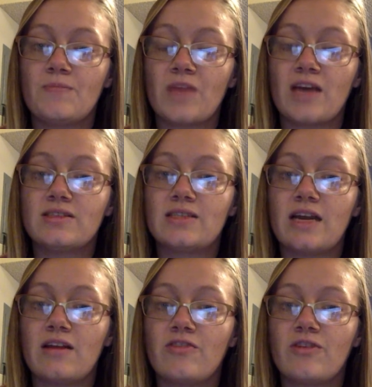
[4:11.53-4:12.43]
As
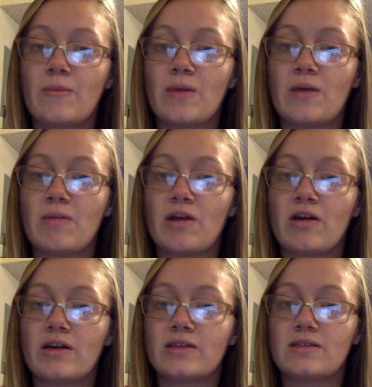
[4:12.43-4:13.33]
stated from the
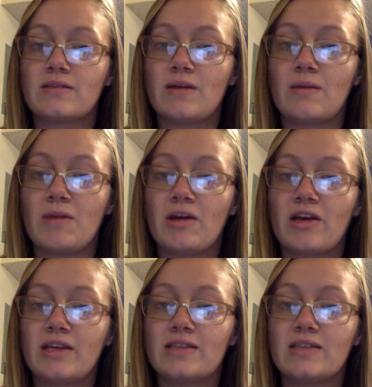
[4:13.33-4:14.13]
American